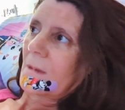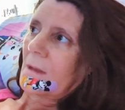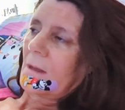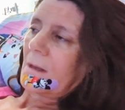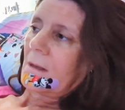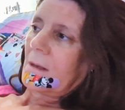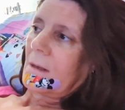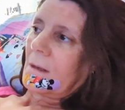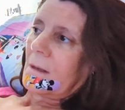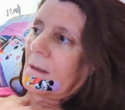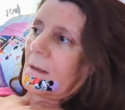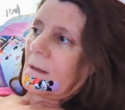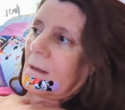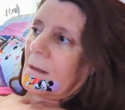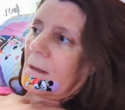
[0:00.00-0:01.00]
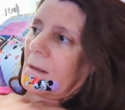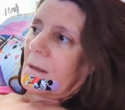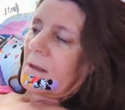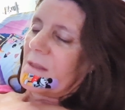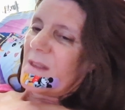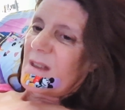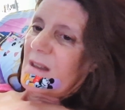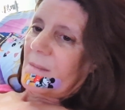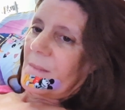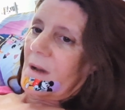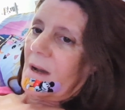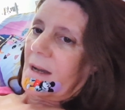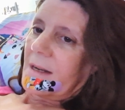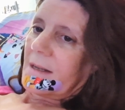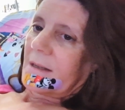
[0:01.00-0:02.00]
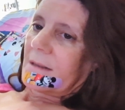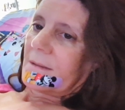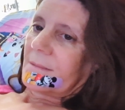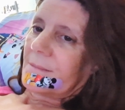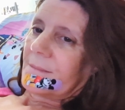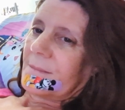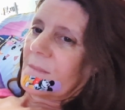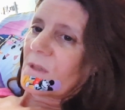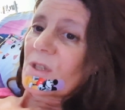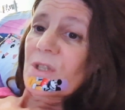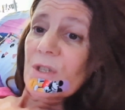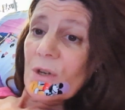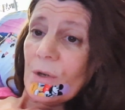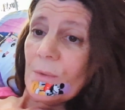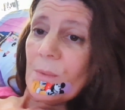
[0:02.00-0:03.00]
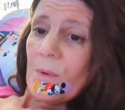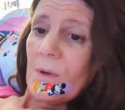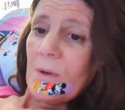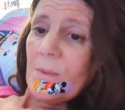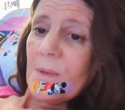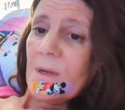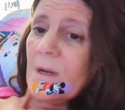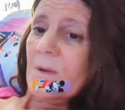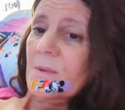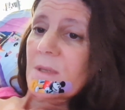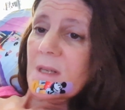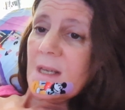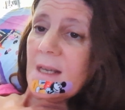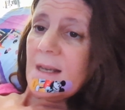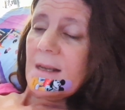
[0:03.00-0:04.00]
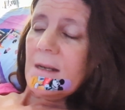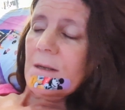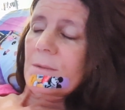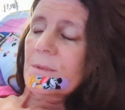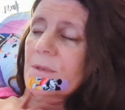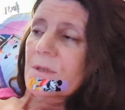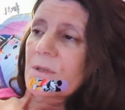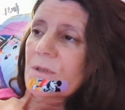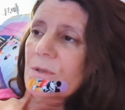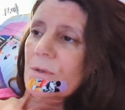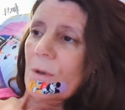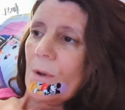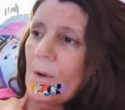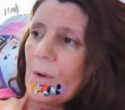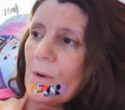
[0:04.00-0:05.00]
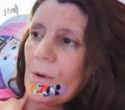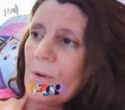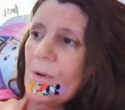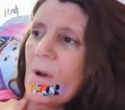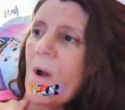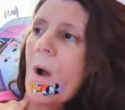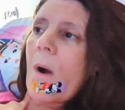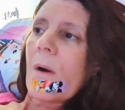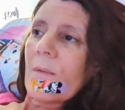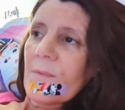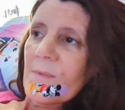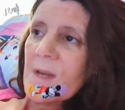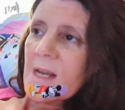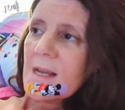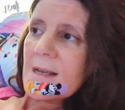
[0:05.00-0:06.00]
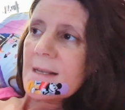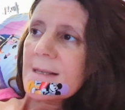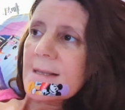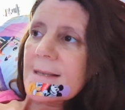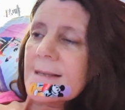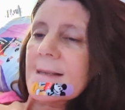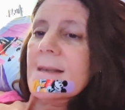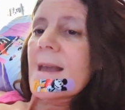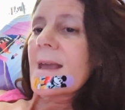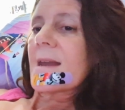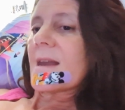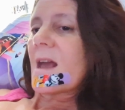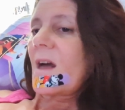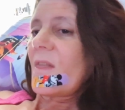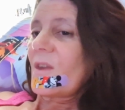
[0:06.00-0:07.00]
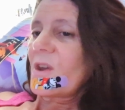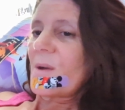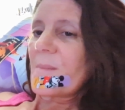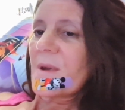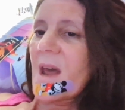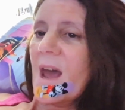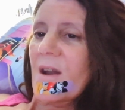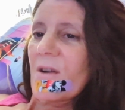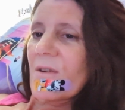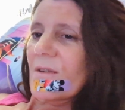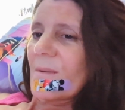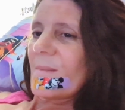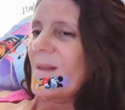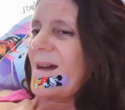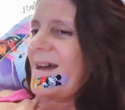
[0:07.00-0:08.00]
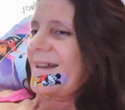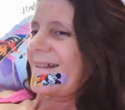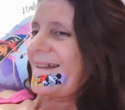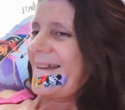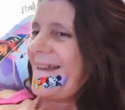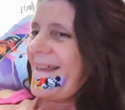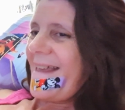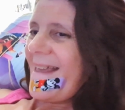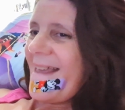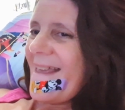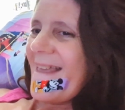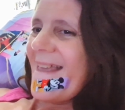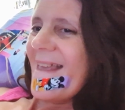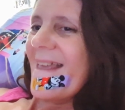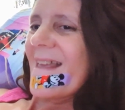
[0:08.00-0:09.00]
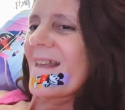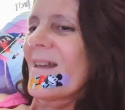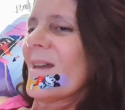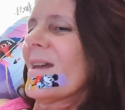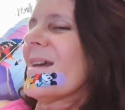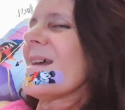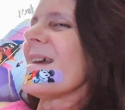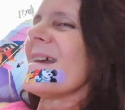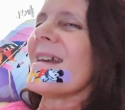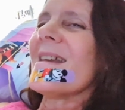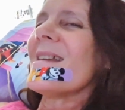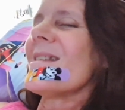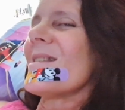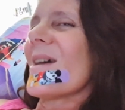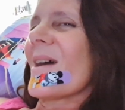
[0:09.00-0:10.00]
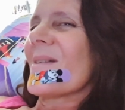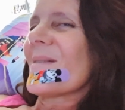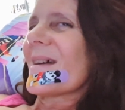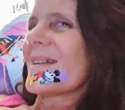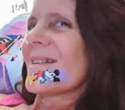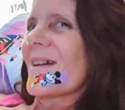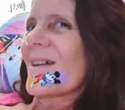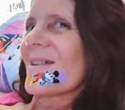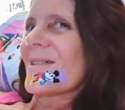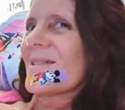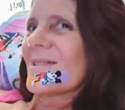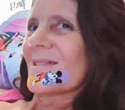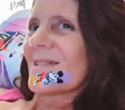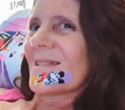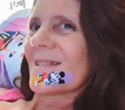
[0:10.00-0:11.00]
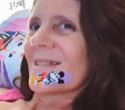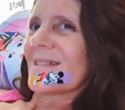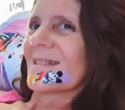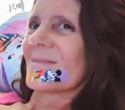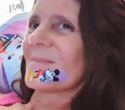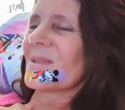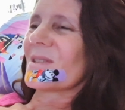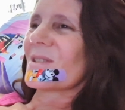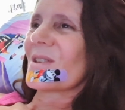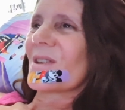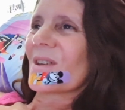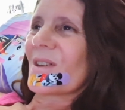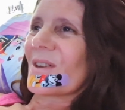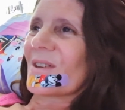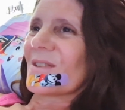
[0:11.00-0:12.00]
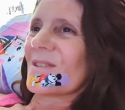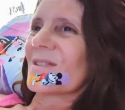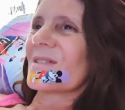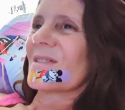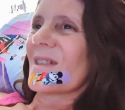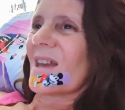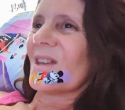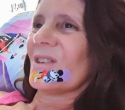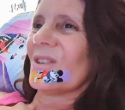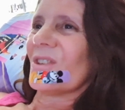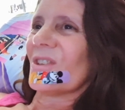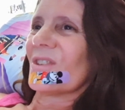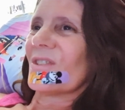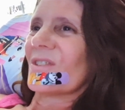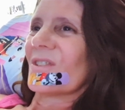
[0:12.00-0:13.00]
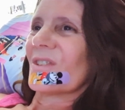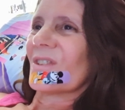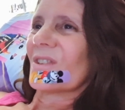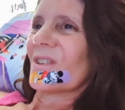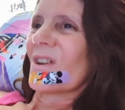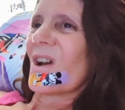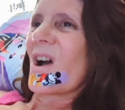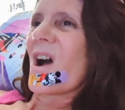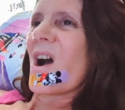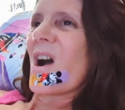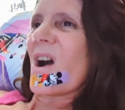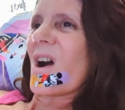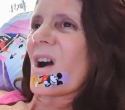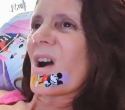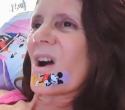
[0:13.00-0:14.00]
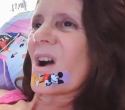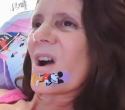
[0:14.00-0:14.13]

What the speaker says: I think I'm hiding it. Because you know what? When I was a kid, it was so obvious. And now that I'm an adult, I'm like, no one knows. But so it goes, they knew. Oh.